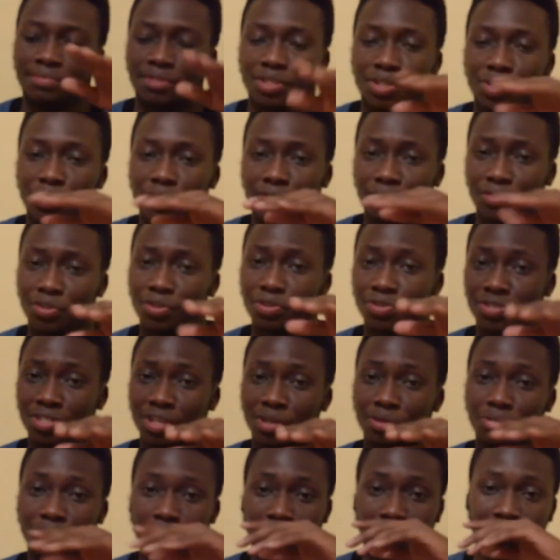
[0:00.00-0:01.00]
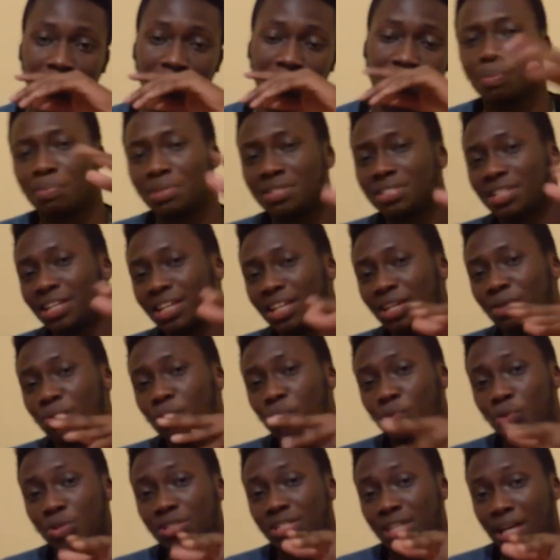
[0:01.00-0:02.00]
your videos are cool. Basically,
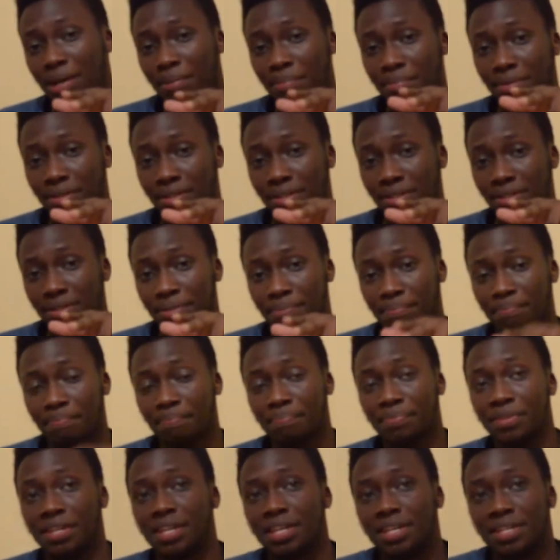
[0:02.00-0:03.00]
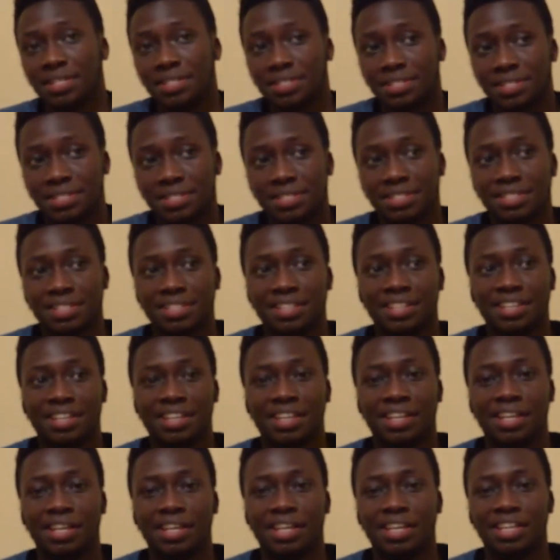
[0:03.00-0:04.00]
what happened is
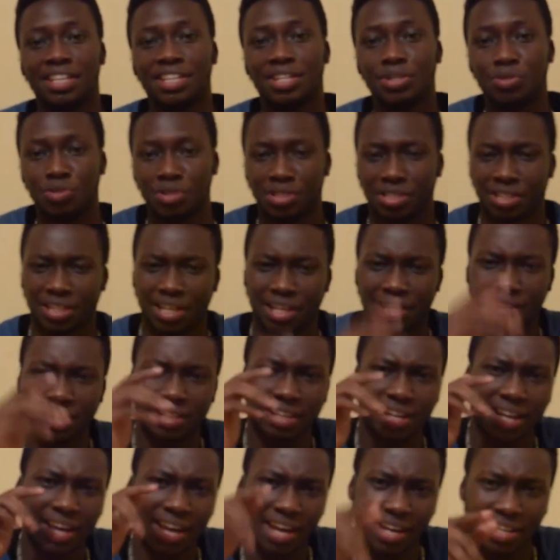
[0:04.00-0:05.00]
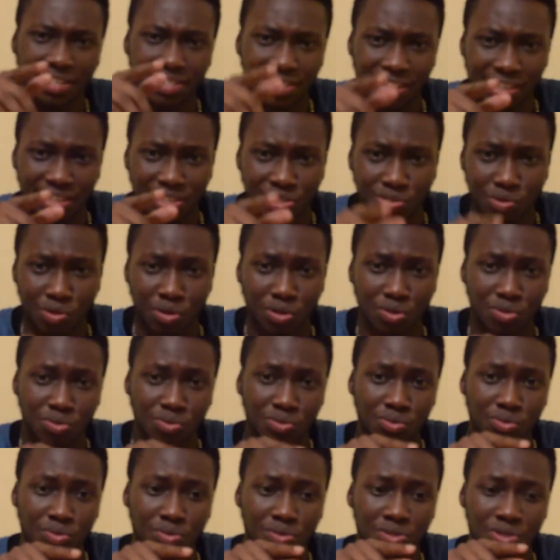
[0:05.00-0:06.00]
he tweeted, I think Xtian is going
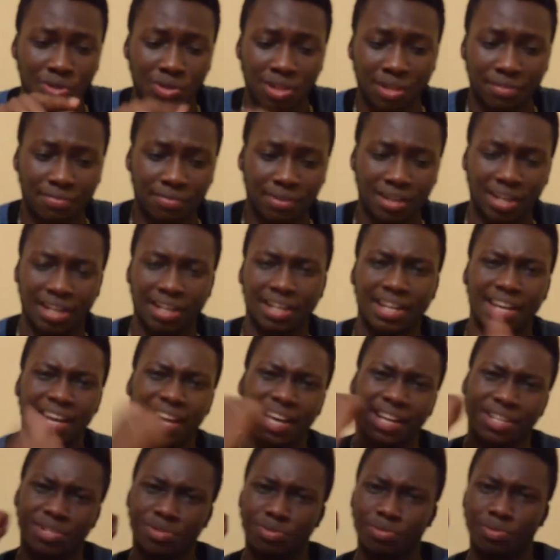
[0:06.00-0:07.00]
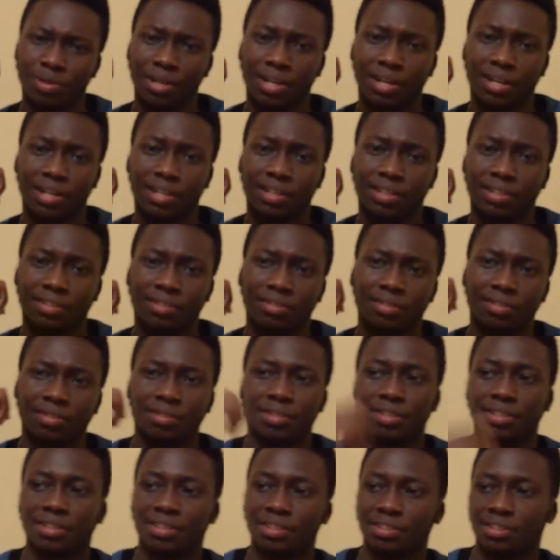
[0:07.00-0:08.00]
to South Africa next week,
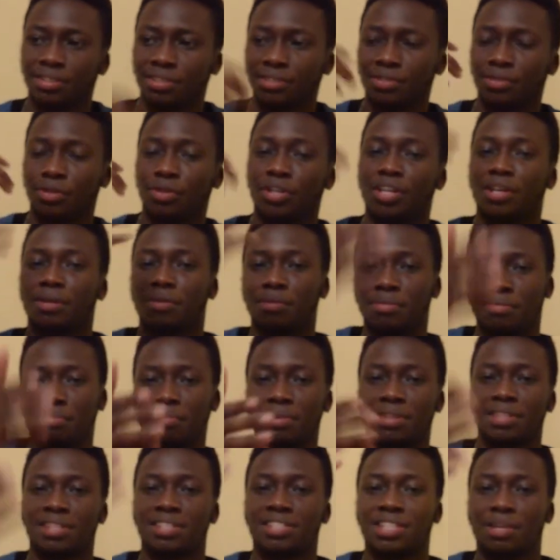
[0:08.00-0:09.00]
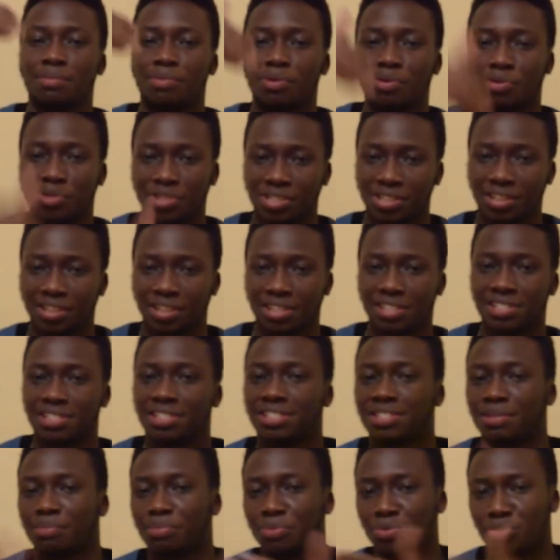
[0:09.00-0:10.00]
or okay, by the time you're watching this,
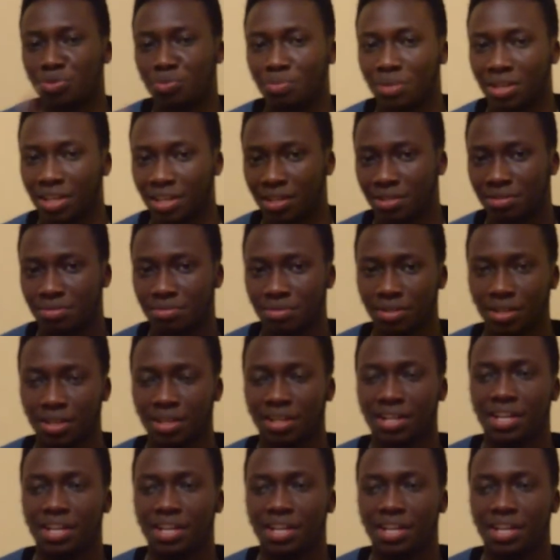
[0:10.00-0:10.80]
it's supposed to be next week,